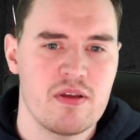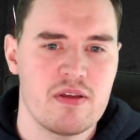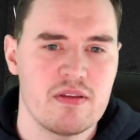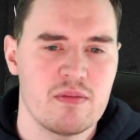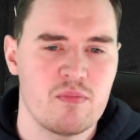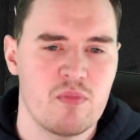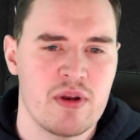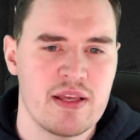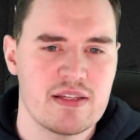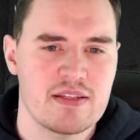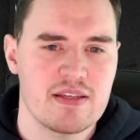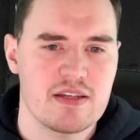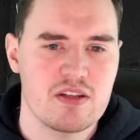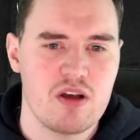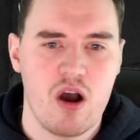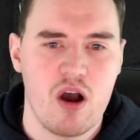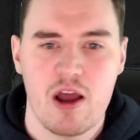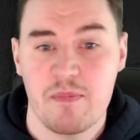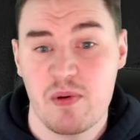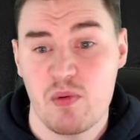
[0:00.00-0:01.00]
when he says,
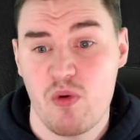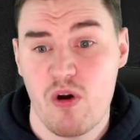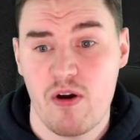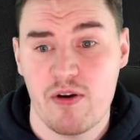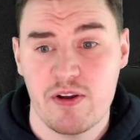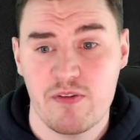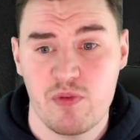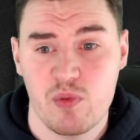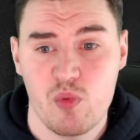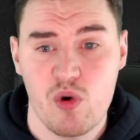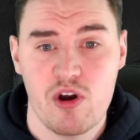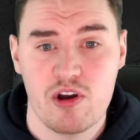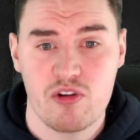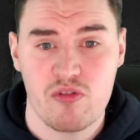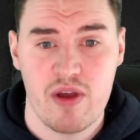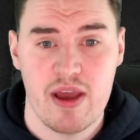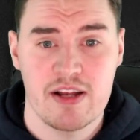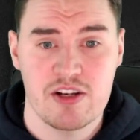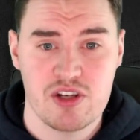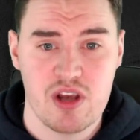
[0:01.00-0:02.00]
I'd be worried if we weren't
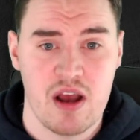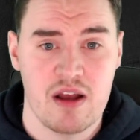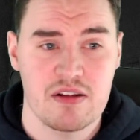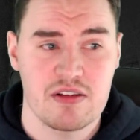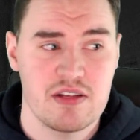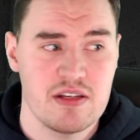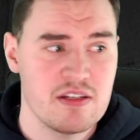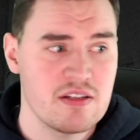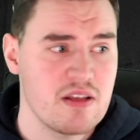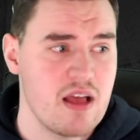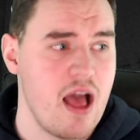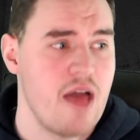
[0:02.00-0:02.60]
creating chances,